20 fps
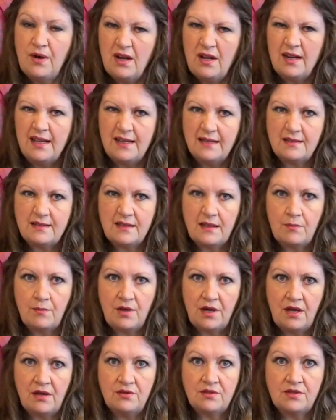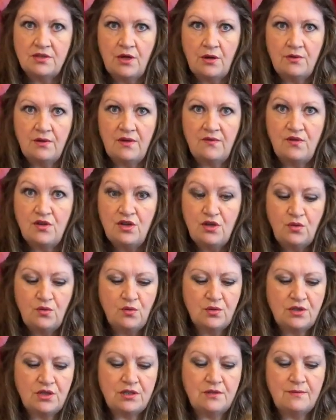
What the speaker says: a link to that below. So if you want to